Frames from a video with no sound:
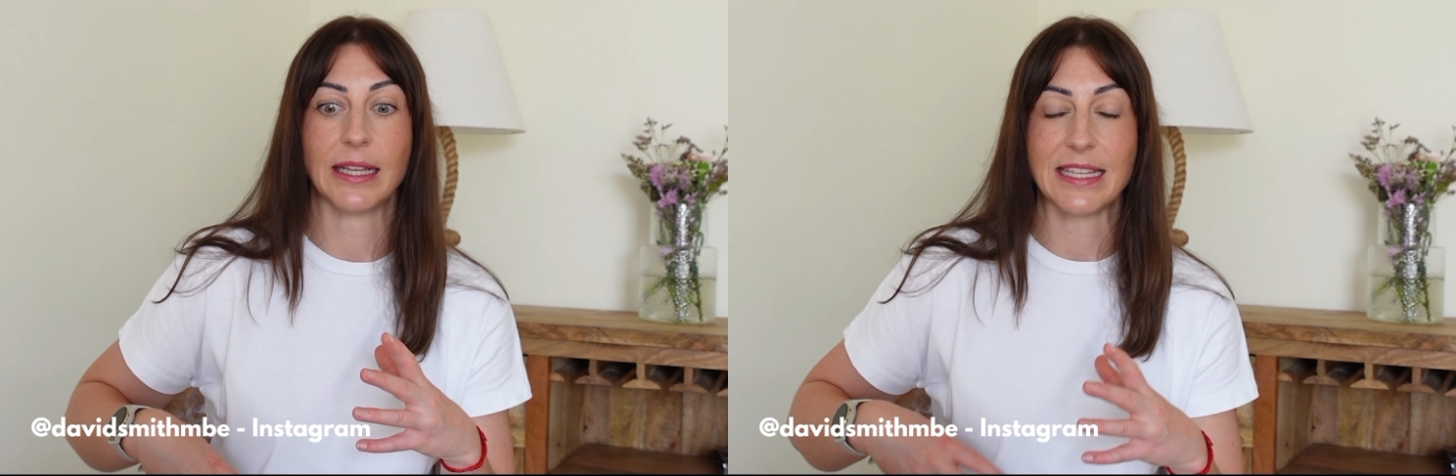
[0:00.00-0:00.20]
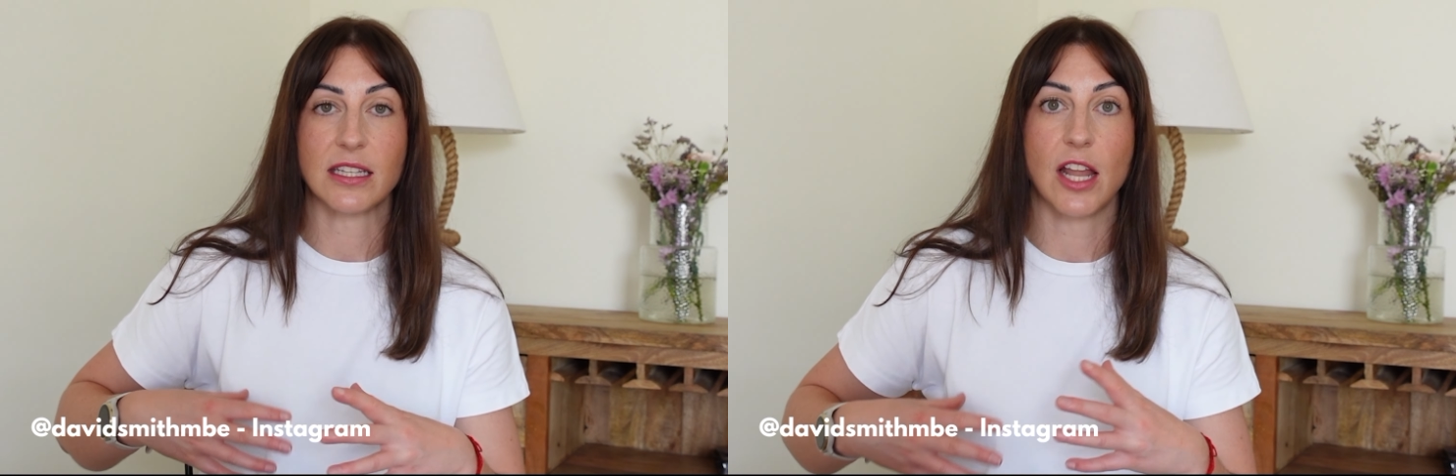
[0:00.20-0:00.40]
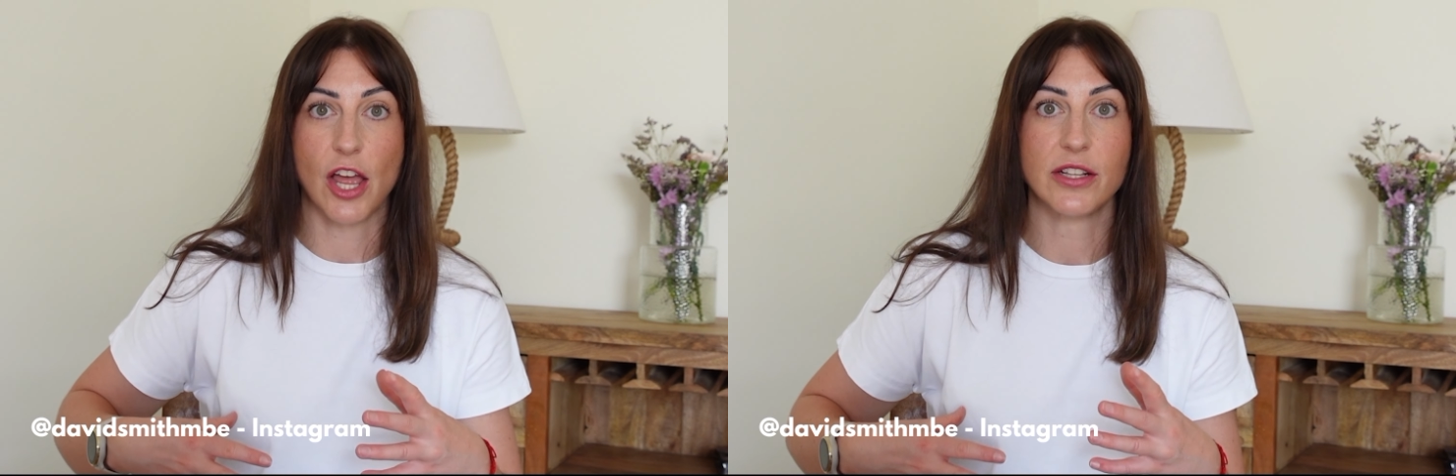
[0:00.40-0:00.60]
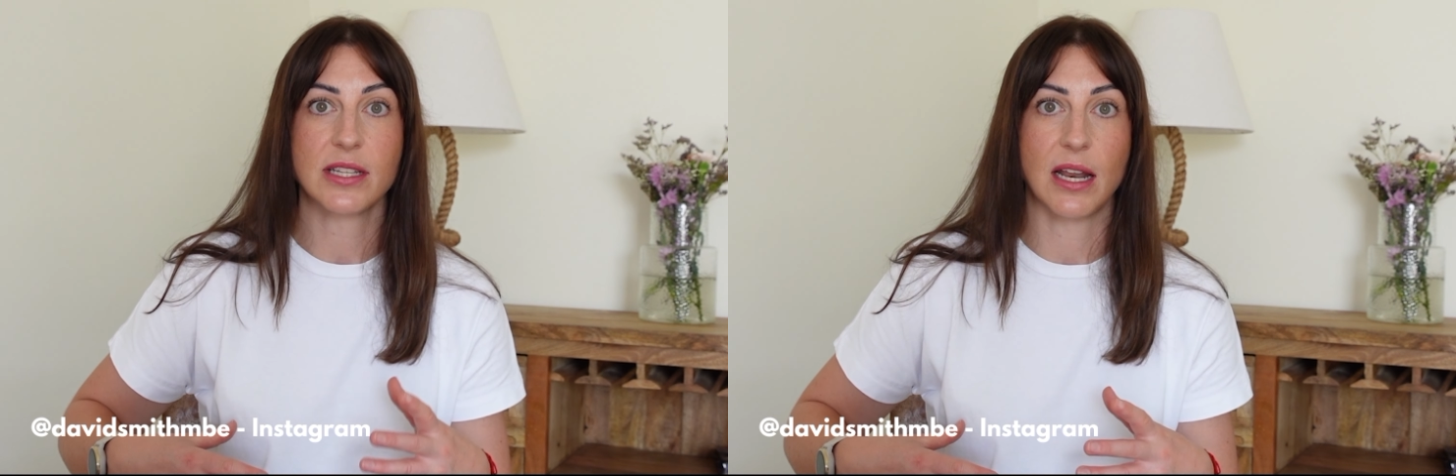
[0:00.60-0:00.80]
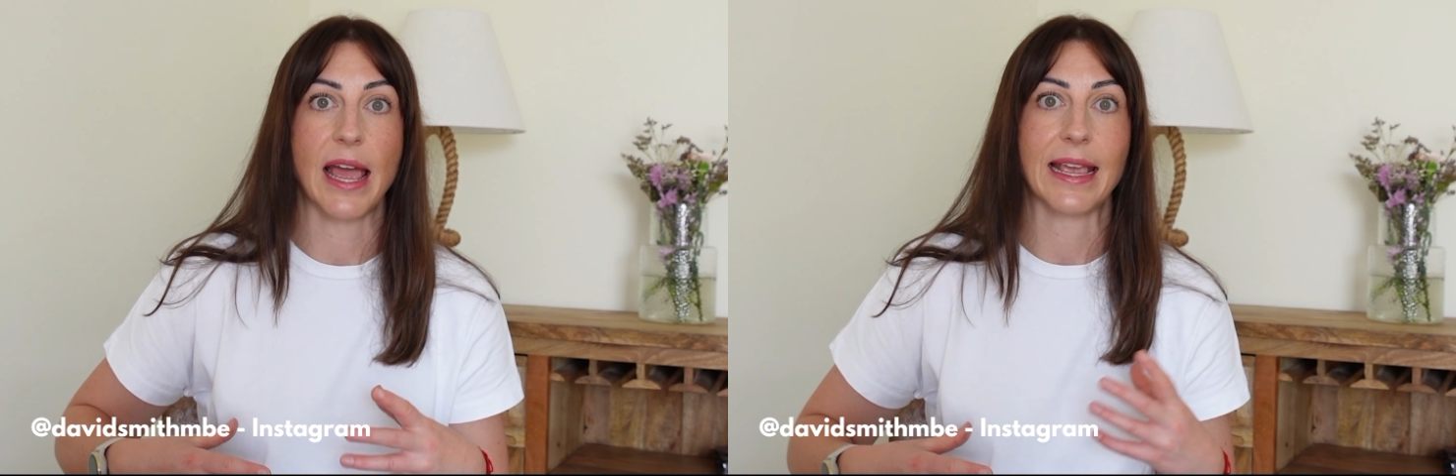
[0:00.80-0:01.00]
he's learnt
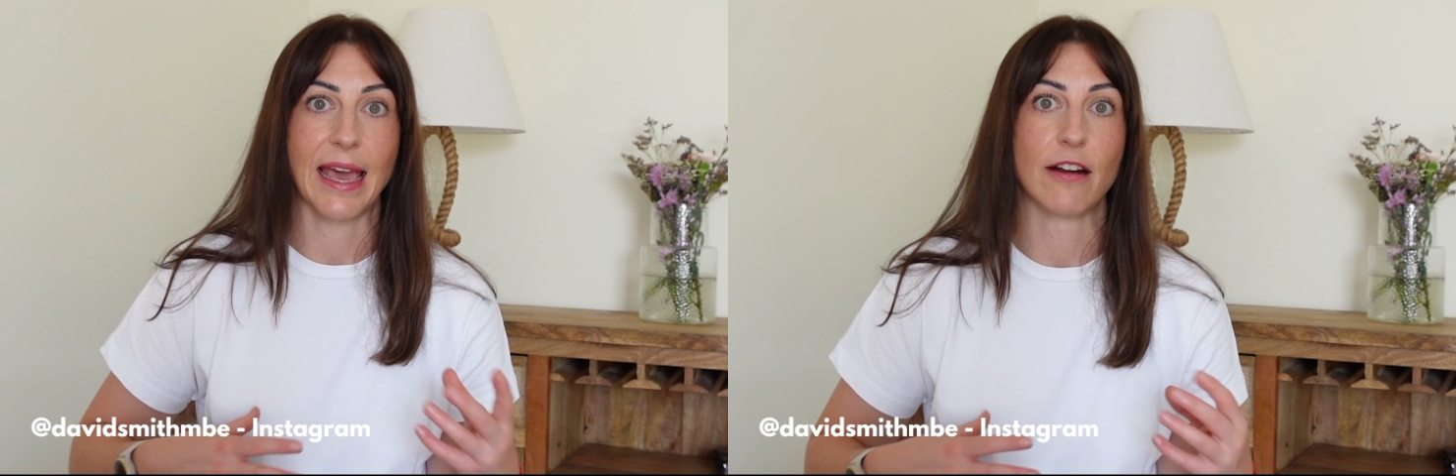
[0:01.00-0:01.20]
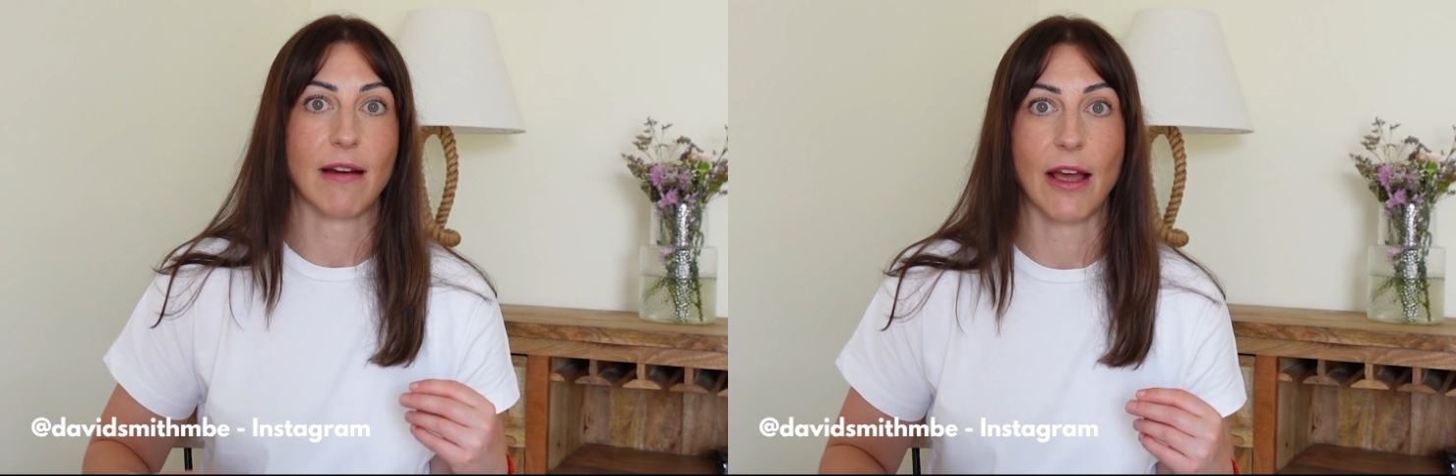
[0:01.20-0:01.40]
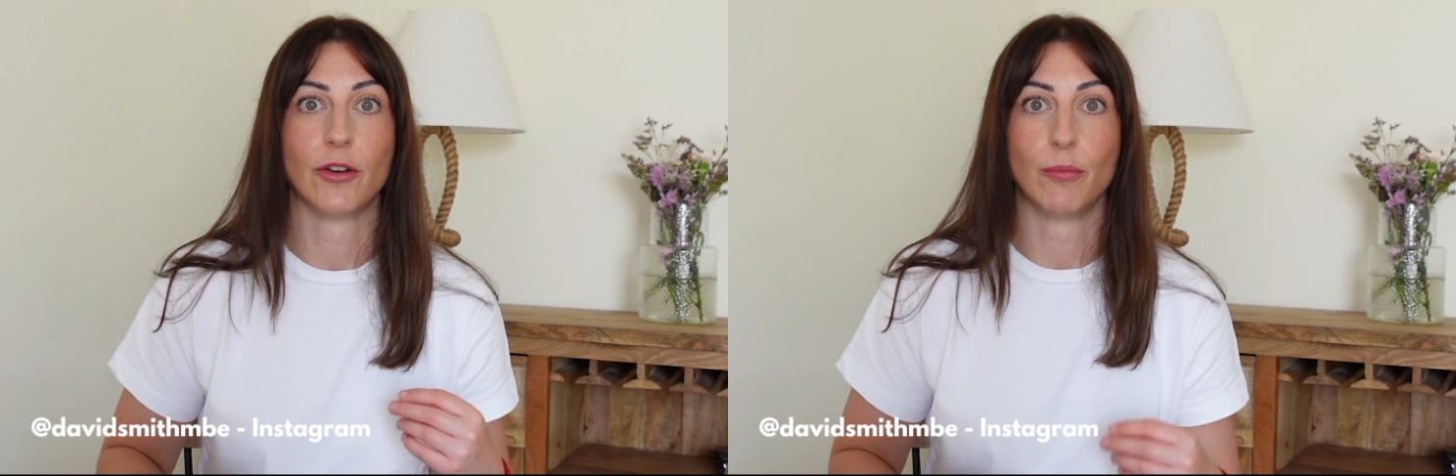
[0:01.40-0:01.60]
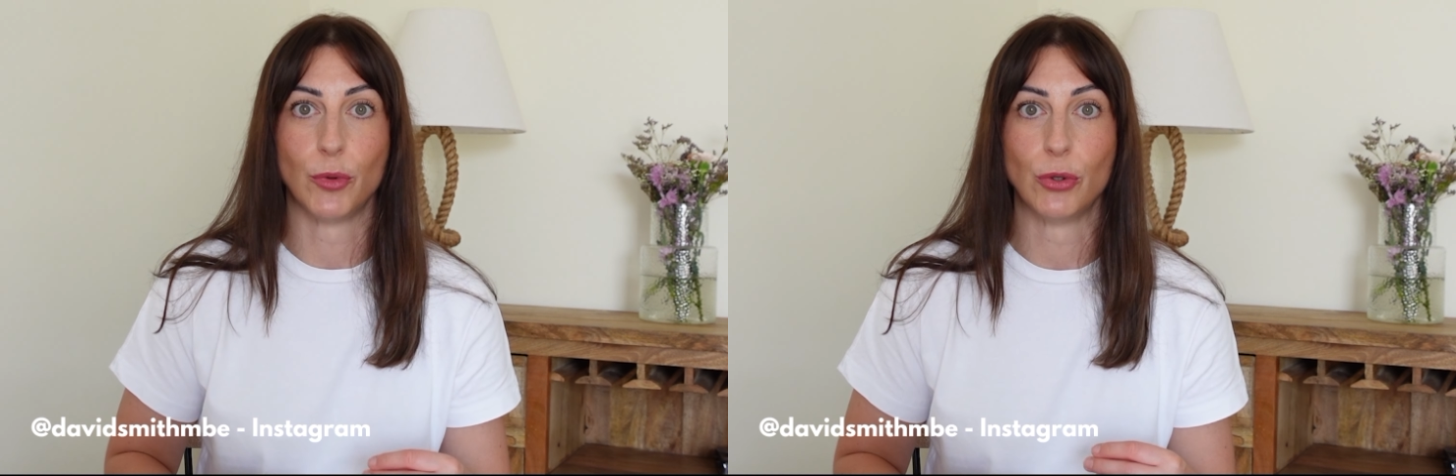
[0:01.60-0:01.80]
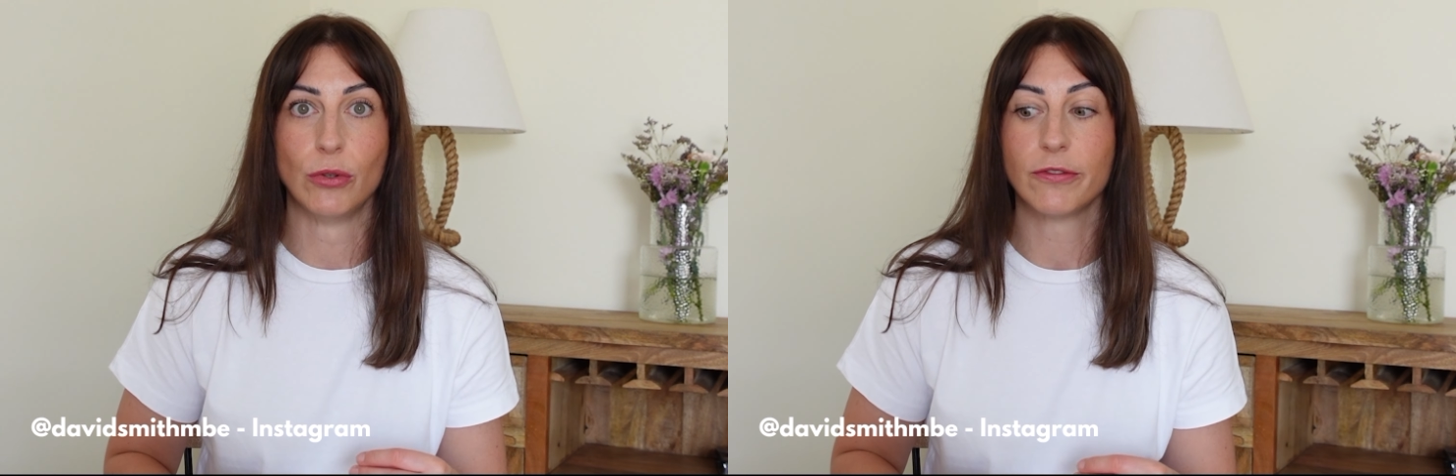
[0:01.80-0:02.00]
to like get around and
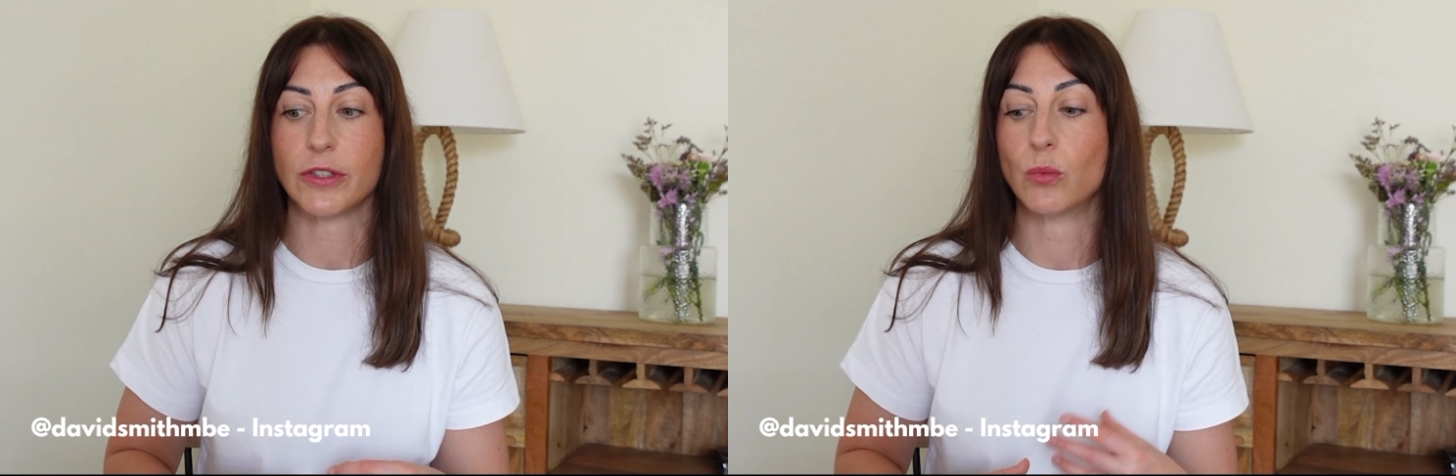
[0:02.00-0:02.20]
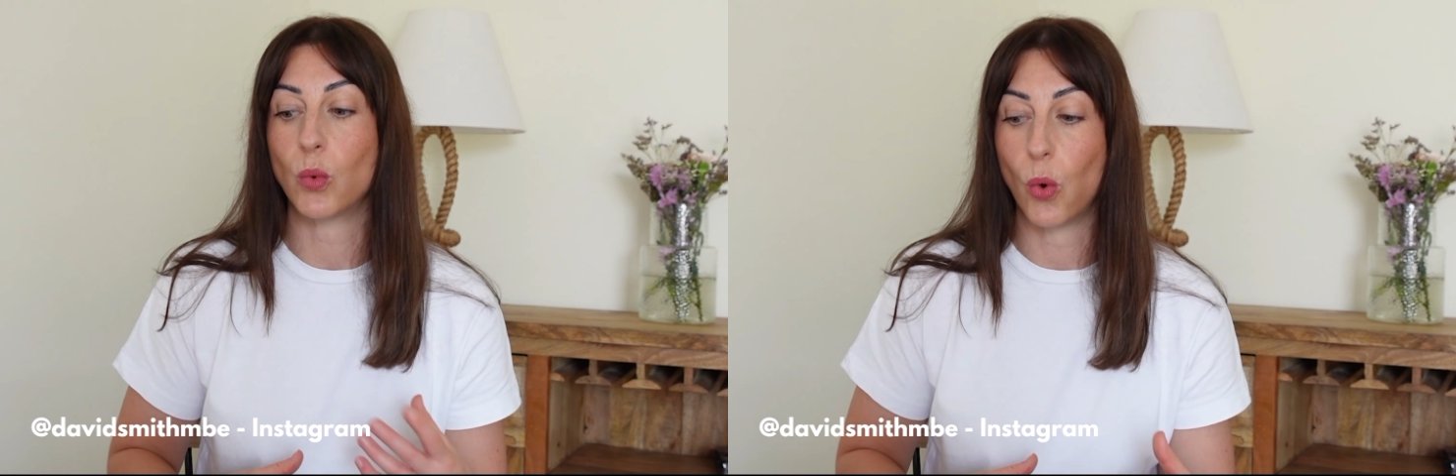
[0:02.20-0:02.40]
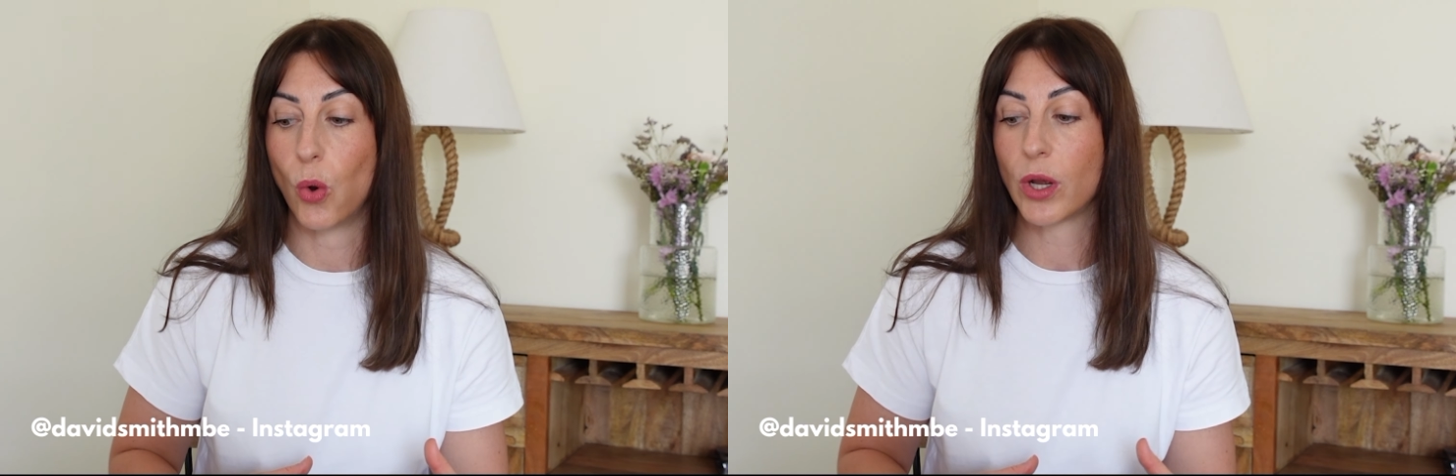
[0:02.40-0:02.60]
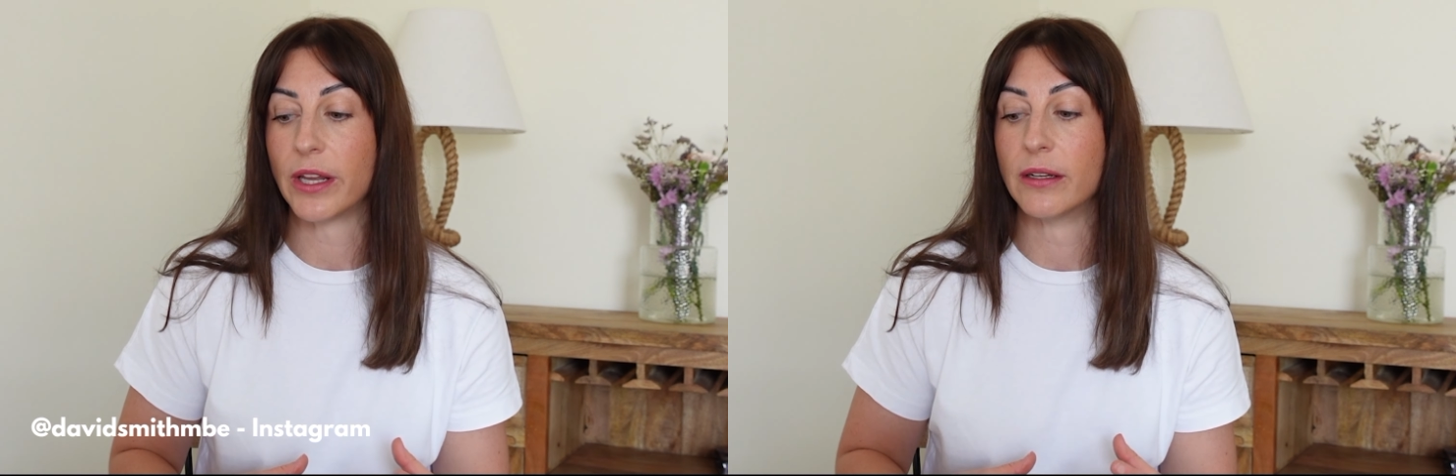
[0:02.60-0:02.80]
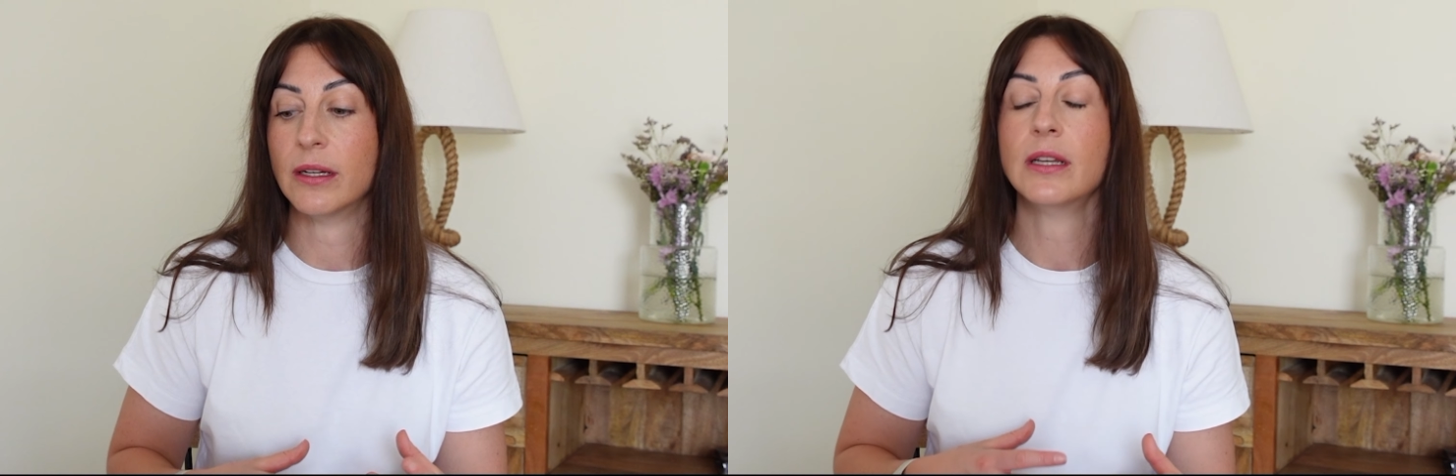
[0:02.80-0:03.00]
move and walk,
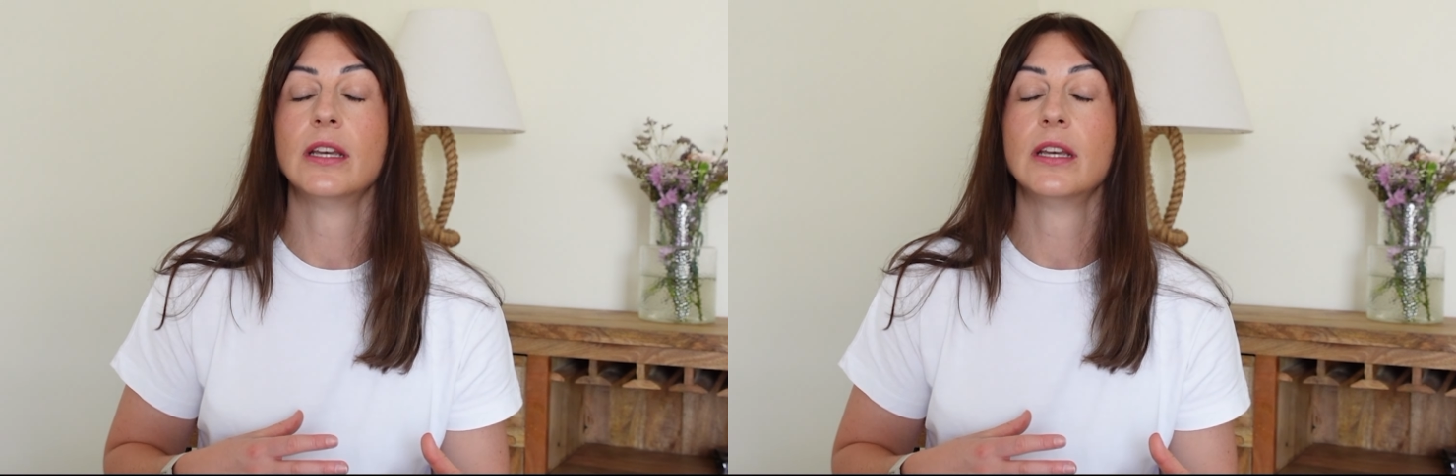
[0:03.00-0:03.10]
and